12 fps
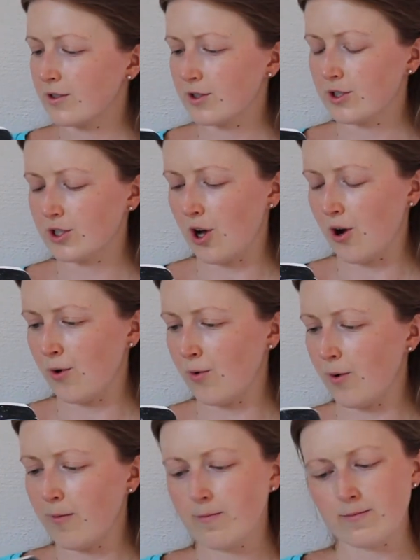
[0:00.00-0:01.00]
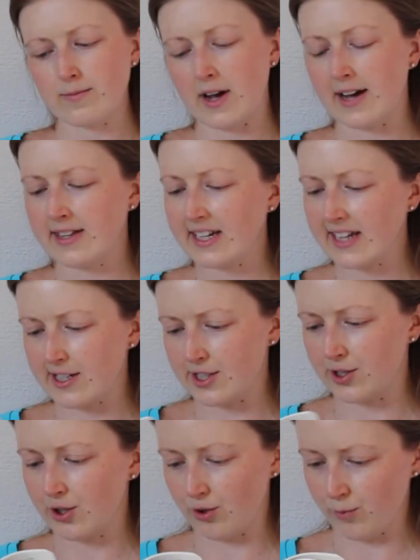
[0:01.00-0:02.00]
So I think that's
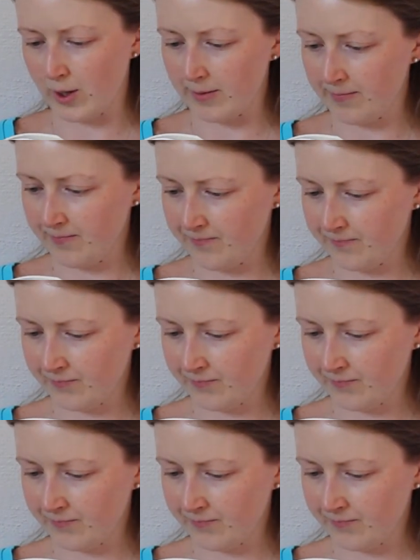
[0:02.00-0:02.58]
a new one.